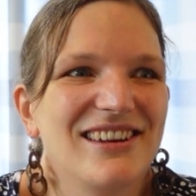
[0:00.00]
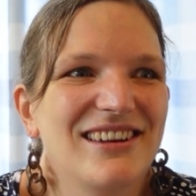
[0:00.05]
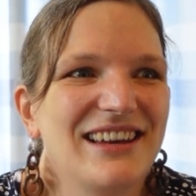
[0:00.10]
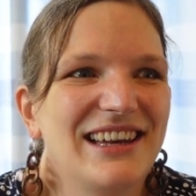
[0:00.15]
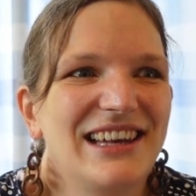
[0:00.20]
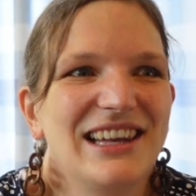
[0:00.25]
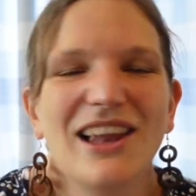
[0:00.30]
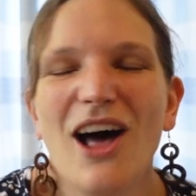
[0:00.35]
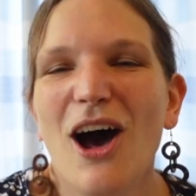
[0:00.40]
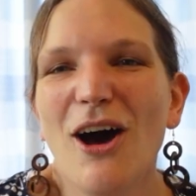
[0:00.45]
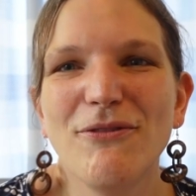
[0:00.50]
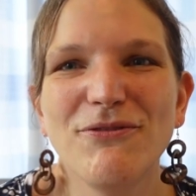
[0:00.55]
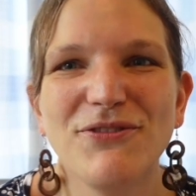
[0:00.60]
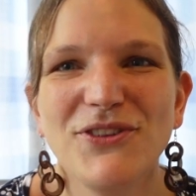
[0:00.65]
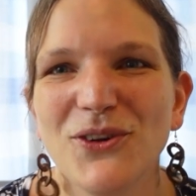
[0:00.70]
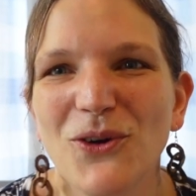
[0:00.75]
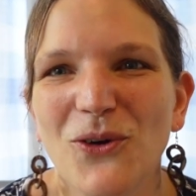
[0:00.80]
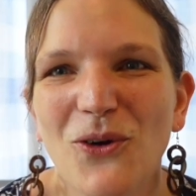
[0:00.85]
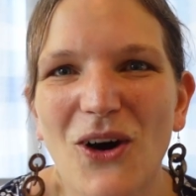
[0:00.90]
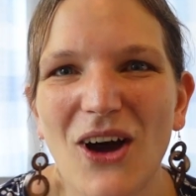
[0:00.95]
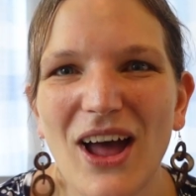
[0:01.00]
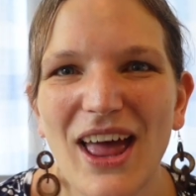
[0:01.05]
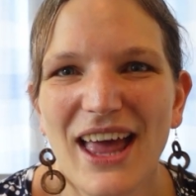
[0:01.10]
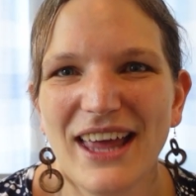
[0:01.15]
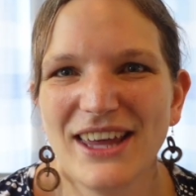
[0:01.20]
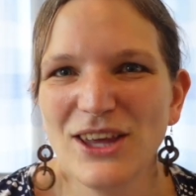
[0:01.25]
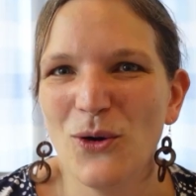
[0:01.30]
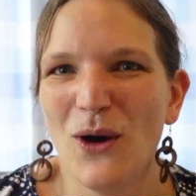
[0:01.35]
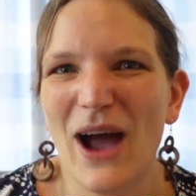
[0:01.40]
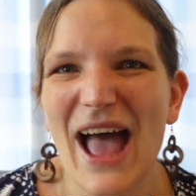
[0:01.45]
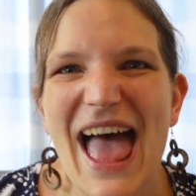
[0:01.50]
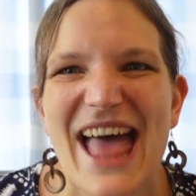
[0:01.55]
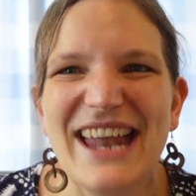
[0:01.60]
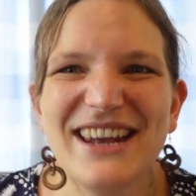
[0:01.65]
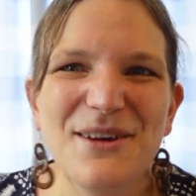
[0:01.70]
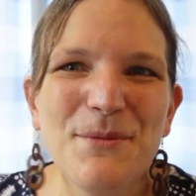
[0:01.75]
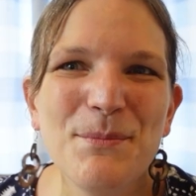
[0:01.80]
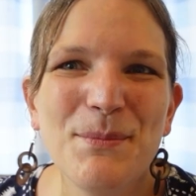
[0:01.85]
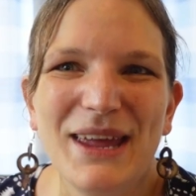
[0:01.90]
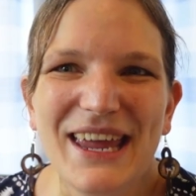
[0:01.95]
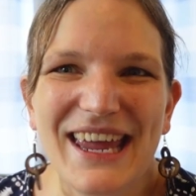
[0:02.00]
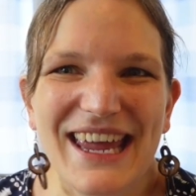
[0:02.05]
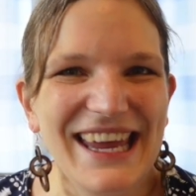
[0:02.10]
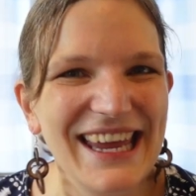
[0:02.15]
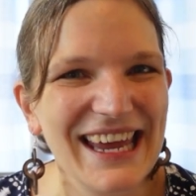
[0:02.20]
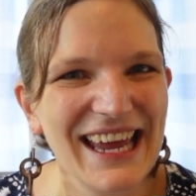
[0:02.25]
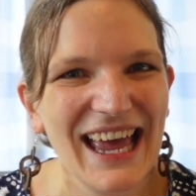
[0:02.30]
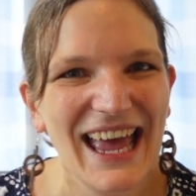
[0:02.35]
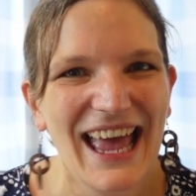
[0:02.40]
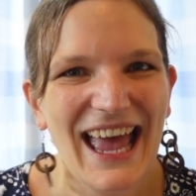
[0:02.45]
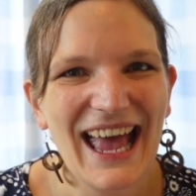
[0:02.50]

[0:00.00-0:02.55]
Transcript: love your enemy.